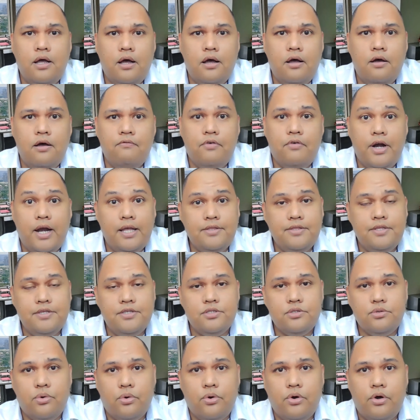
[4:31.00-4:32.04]
uh, variety
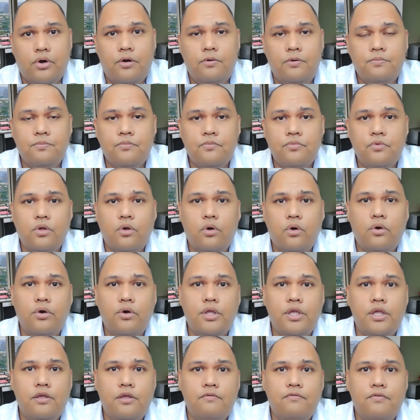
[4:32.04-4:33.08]
store,
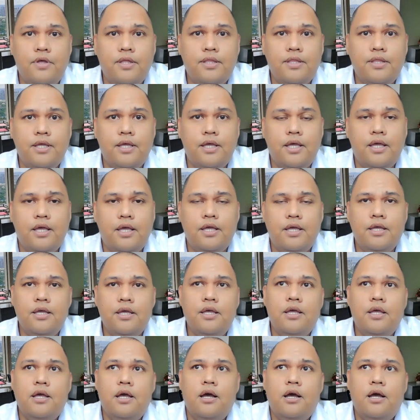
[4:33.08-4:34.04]
or even a